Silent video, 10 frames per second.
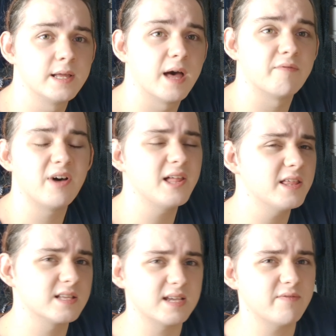And
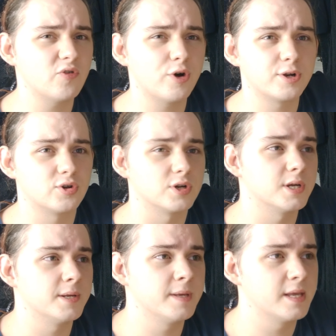finally, the ten four hundred.
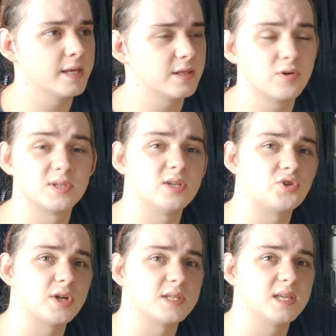Looks
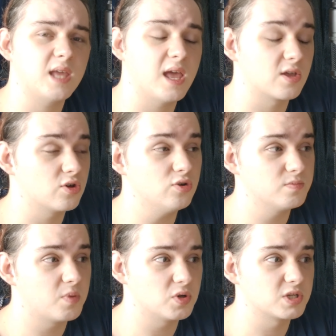interesting, it
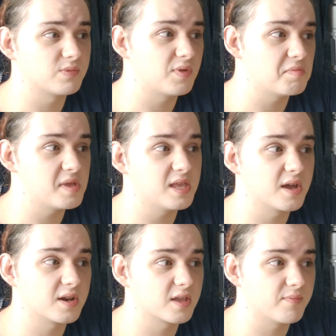could possibly be
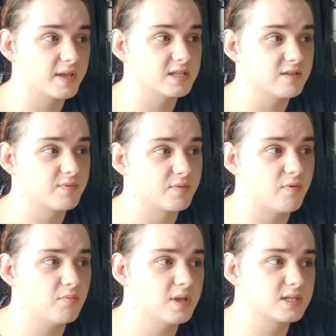kind of competitive, but the
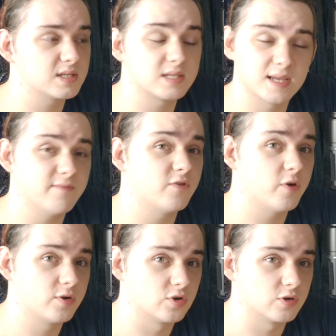problem is it's ten four
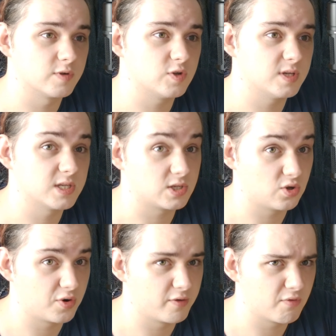hundred, which means it's
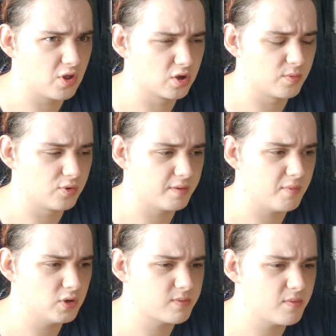non-overclockable, and
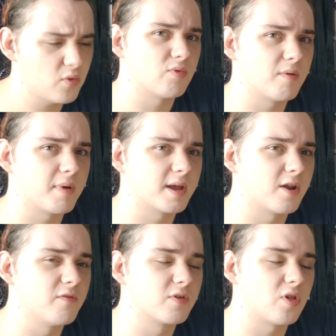most people won't buy an
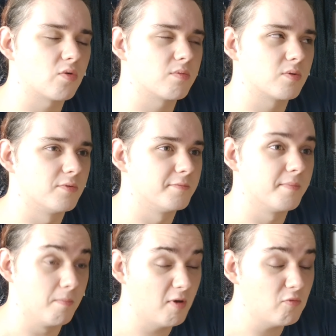overclockable
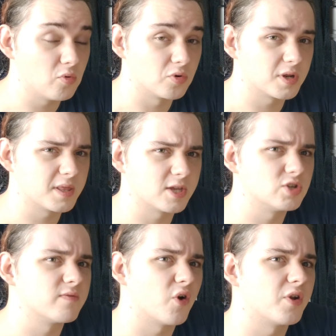motherboard unless
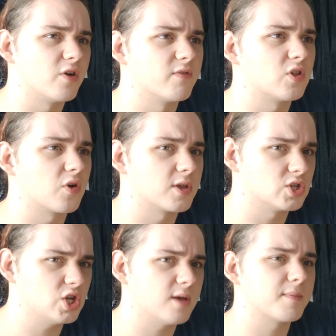you've got an overclocking
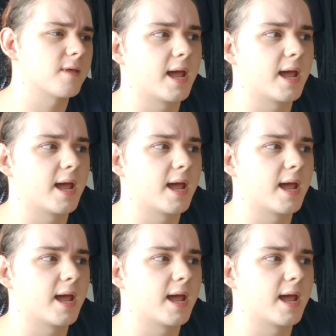chip.